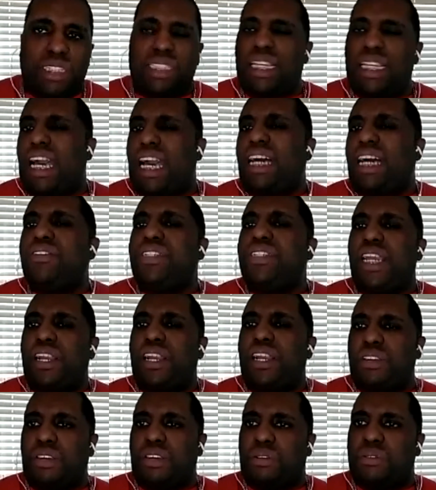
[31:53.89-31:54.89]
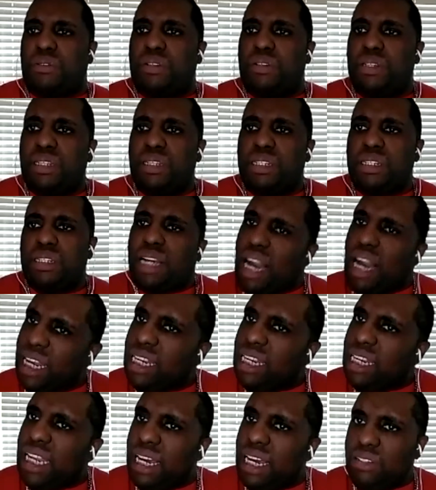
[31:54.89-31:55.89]
she said, how dare you?
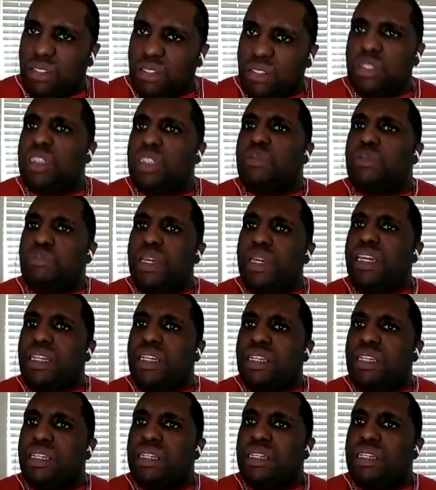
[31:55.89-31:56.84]
God allowed you to speak.